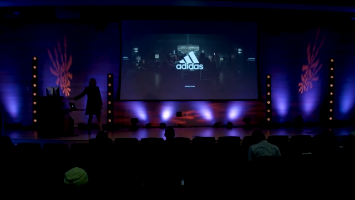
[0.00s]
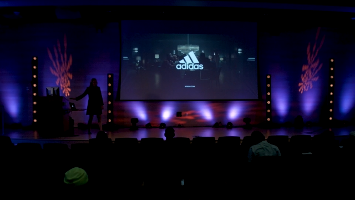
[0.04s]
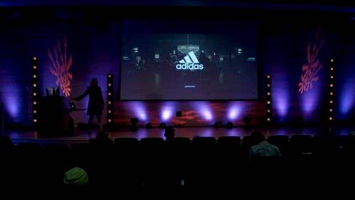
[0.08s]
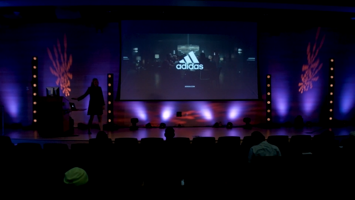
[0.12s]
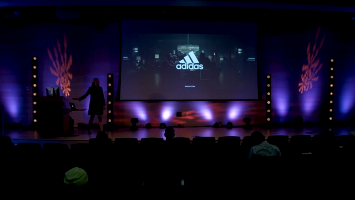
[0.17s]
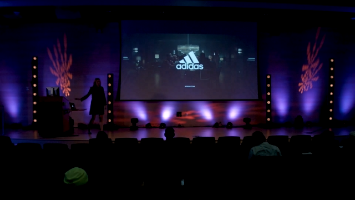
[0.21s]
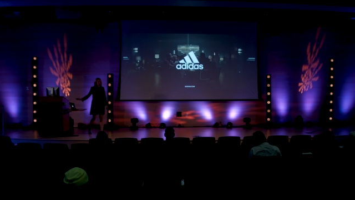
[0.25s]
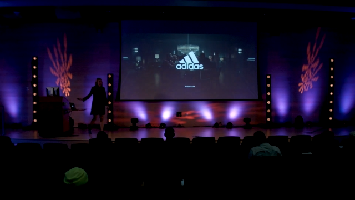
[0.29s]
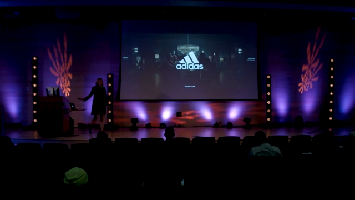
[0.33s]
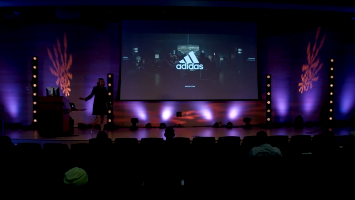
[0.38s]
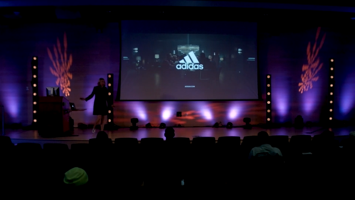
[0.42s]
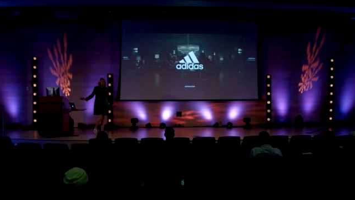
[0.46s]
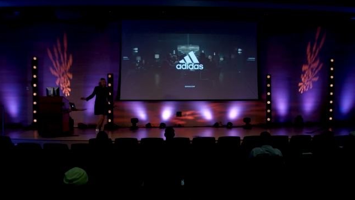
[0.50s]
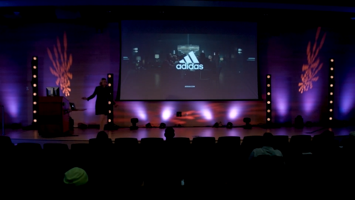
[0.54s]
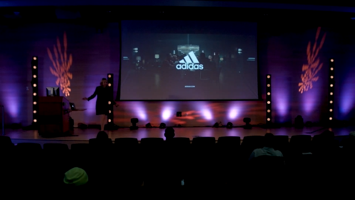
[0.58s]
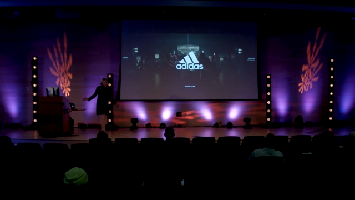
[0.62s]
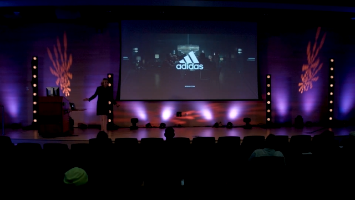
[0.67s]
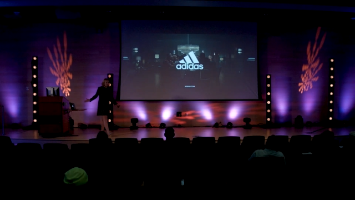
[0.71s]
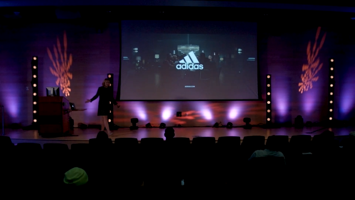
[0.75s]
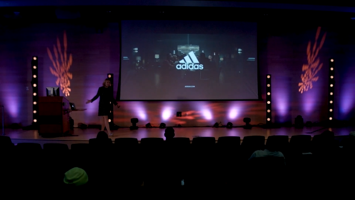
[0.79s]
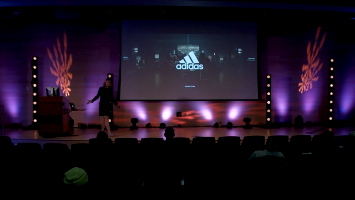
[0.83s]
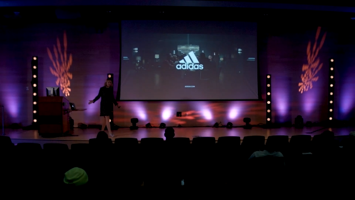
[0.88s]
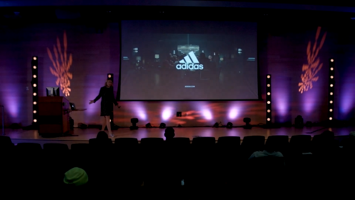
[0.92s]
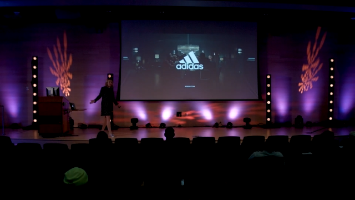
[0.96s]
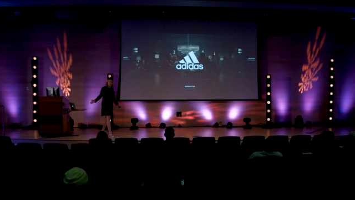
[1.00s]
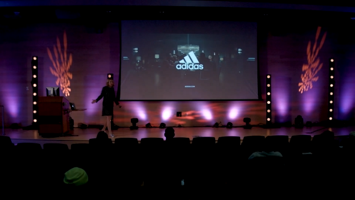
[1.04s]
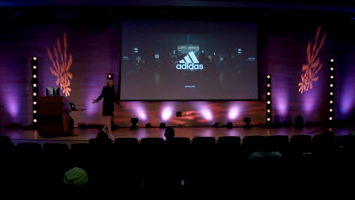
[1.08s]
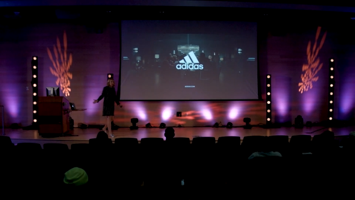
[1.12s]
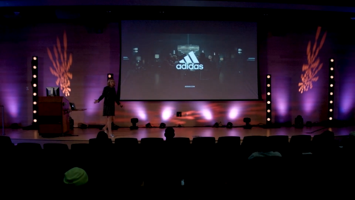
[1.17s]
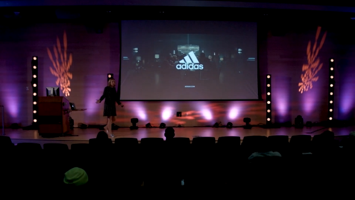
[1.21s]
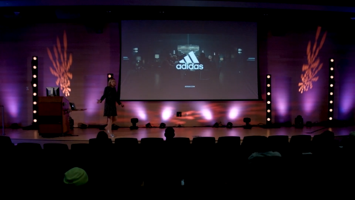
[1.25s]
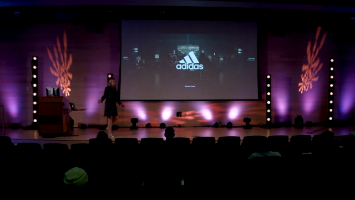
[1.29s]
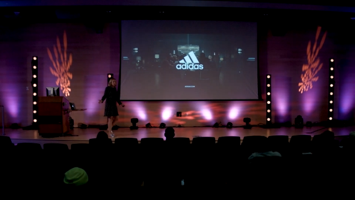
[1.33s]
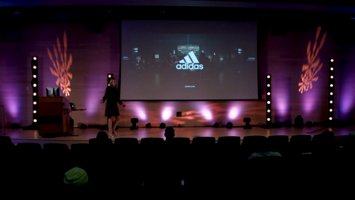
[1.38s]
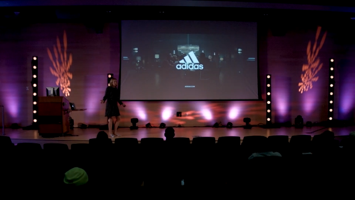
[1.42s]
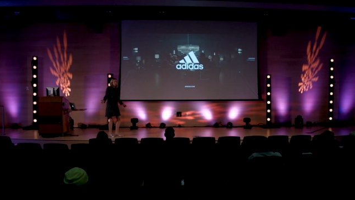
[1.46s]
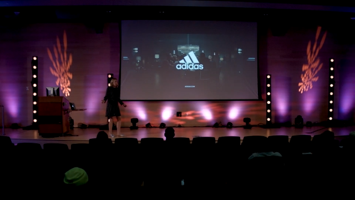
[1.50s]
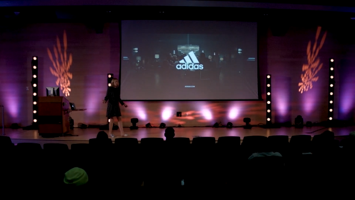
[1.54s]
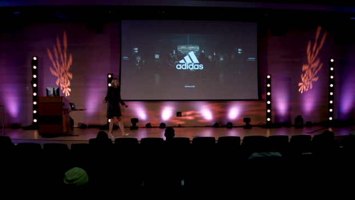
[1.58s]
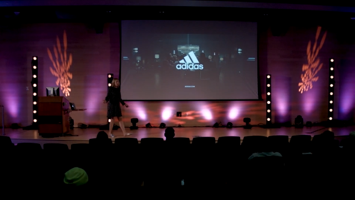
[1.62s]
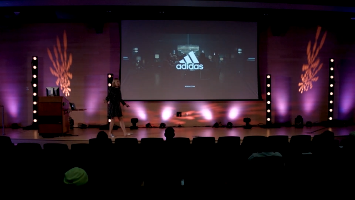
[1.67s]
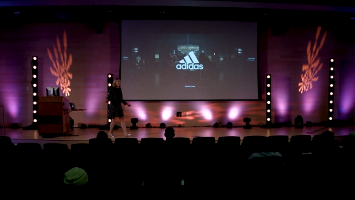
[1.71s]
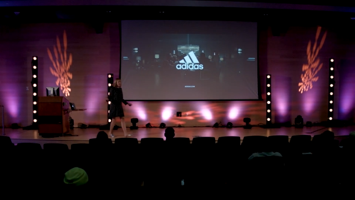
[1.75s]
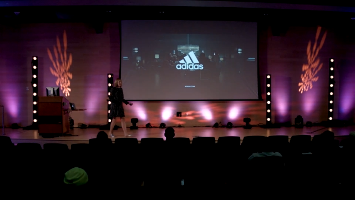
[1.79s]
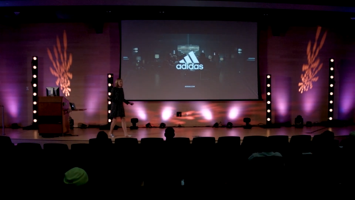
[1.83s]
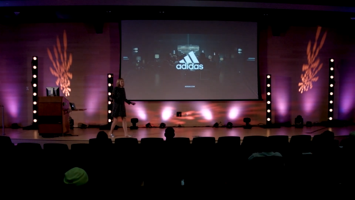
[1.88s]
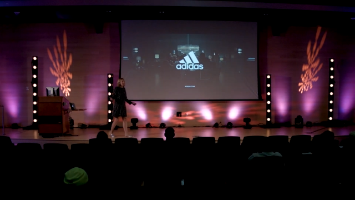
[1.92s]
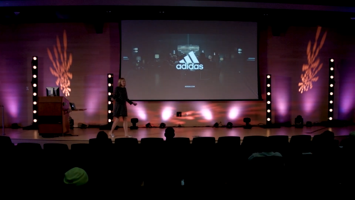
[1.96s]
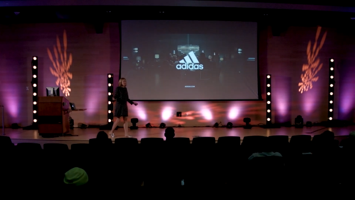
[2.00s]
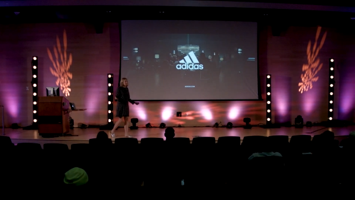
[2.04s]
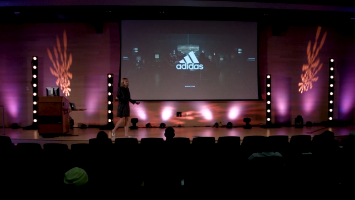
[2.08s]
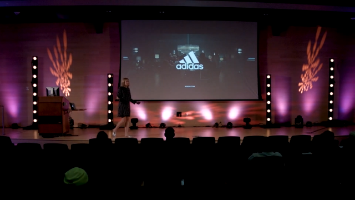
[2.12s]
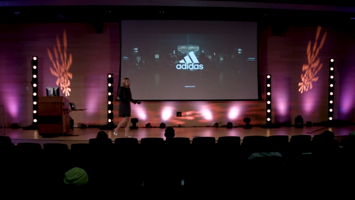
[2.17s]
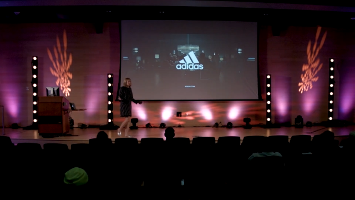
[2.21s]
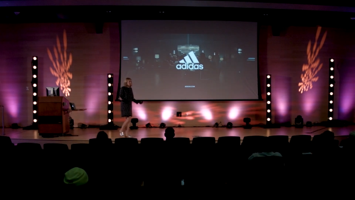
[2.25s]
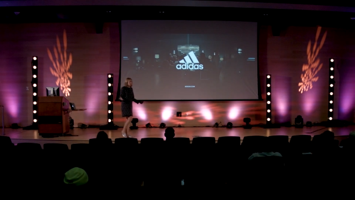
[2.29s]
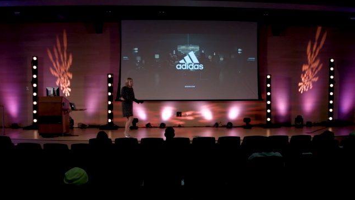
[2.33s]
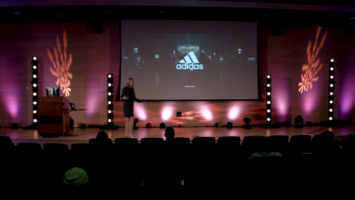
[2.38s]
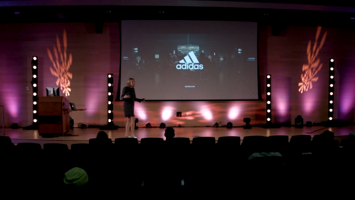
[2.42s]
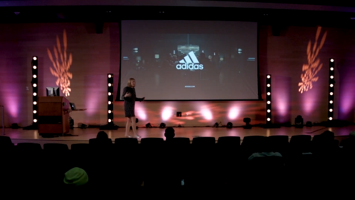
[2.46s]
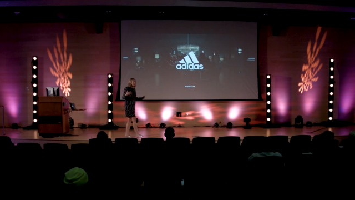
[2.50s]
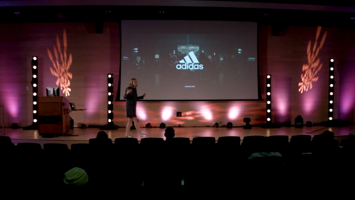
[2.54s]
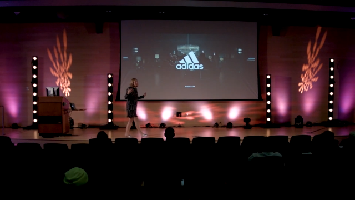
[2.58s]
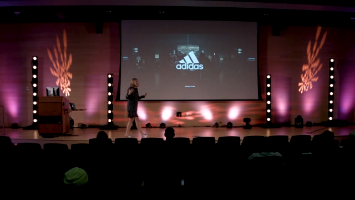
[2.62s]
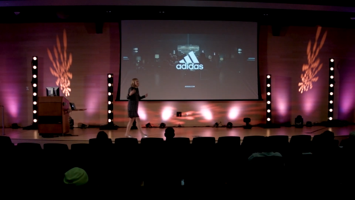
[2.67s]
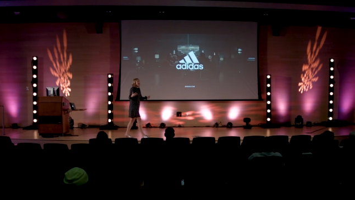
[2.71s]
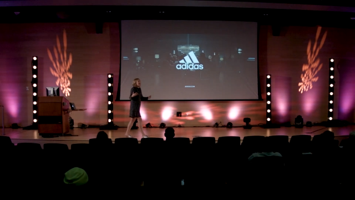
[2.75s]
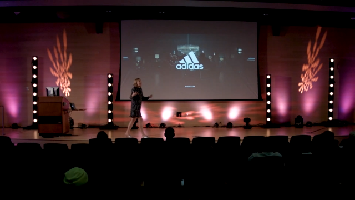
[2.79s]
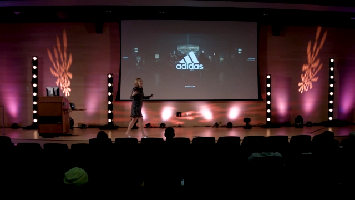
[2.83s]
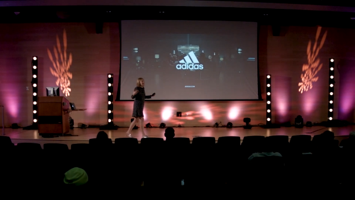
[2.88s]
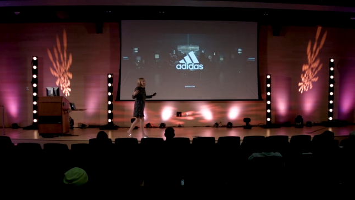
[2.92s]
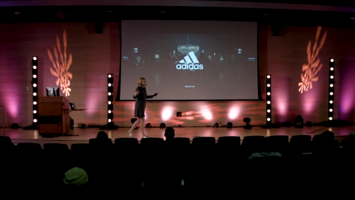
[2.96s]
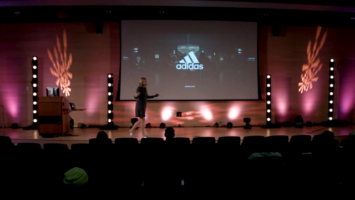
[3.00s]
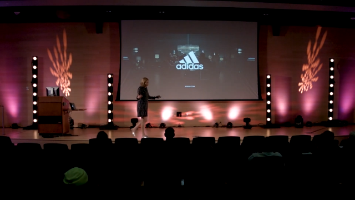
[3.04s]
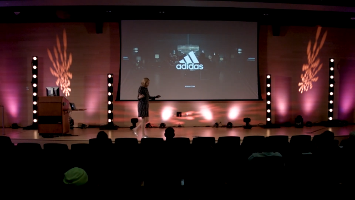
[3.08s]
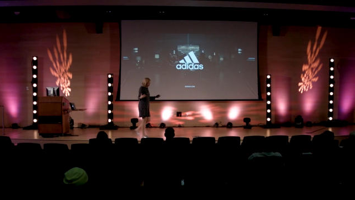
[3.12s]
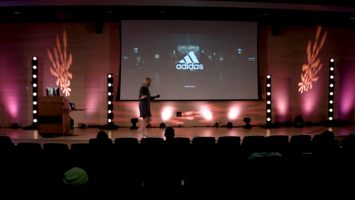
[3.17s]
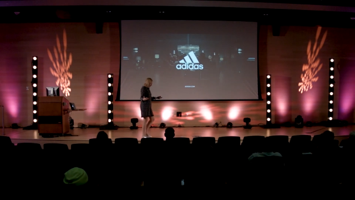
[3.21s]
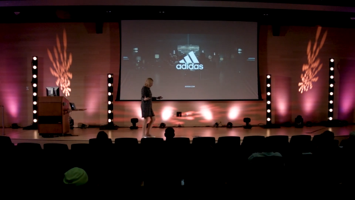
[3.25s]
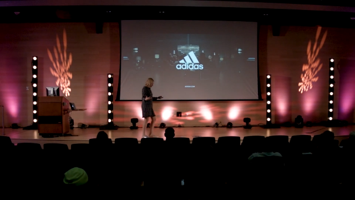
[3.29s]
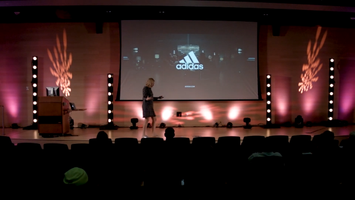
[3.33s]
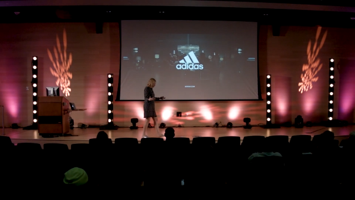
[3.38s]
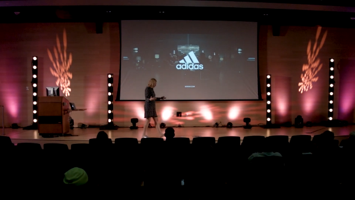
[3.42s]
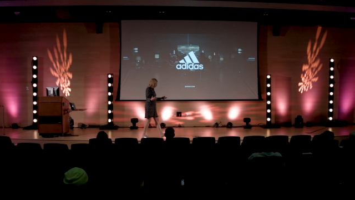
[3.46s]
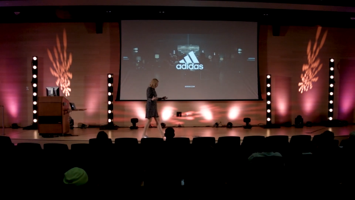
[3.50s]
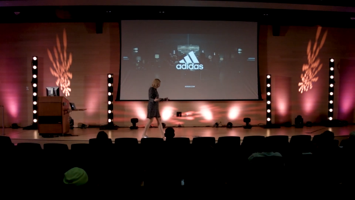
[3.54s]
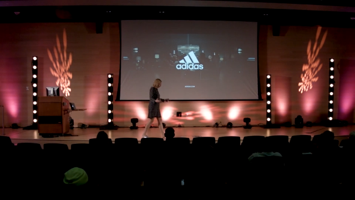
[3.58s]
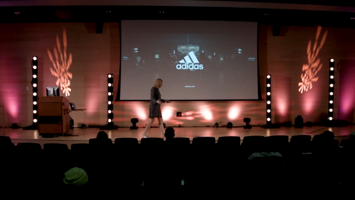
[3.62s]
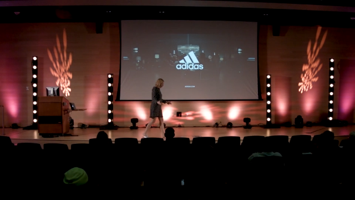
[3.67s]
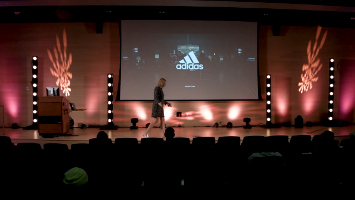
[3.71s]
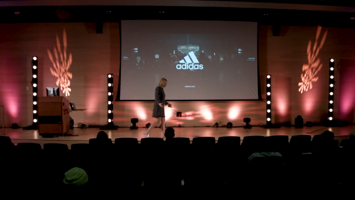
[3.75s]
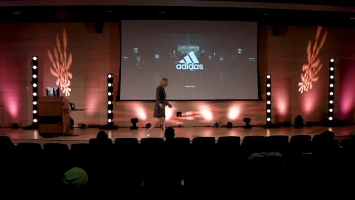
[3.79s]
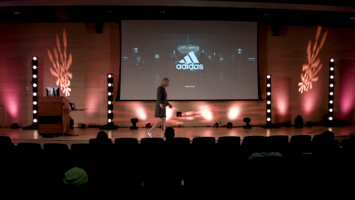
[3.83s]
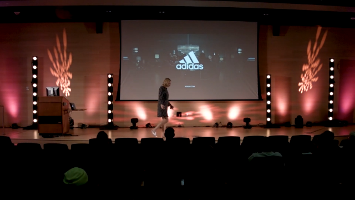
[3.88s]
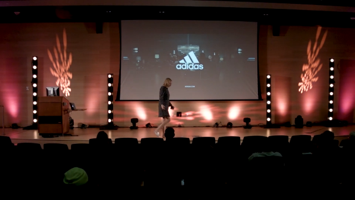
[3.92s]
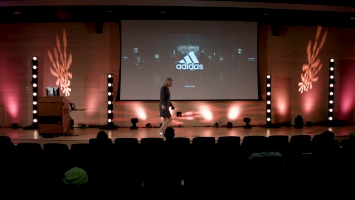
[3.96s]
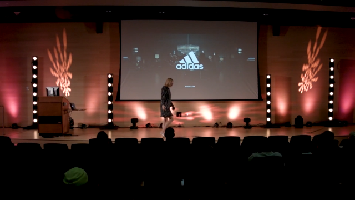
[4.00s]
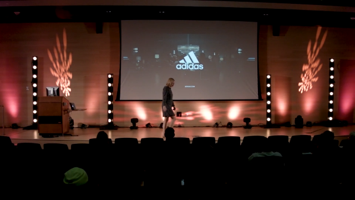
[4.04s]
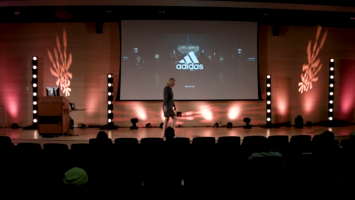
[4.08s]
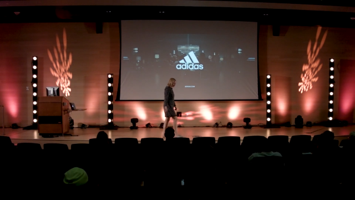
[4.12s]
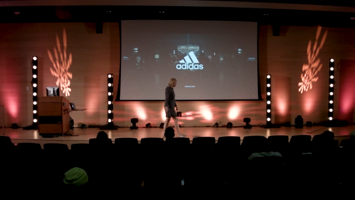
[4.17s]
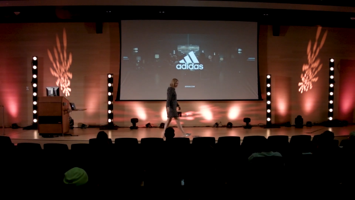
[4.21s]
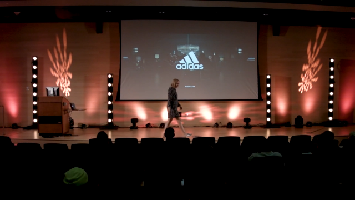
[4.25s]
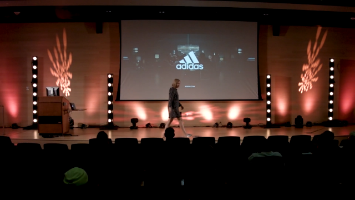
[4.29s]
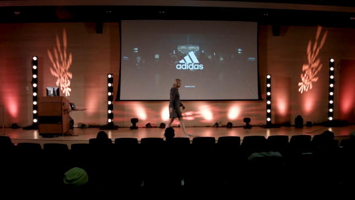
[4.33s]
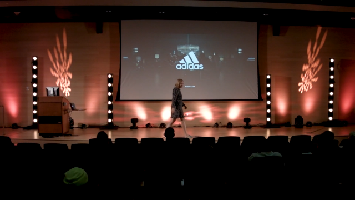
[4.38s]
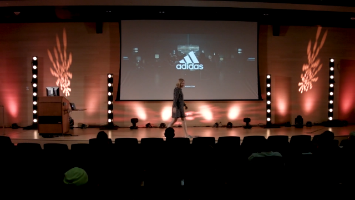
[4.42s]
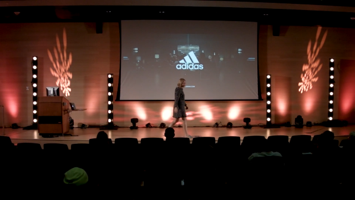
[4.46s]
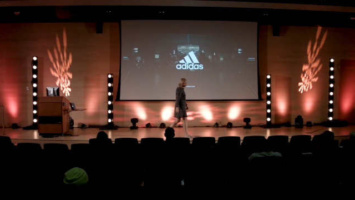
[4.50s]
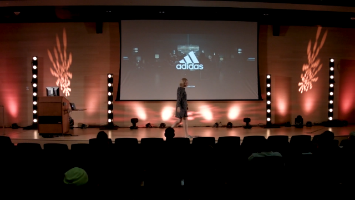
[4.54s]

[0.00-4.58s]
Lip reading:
[unreadable: no face in view]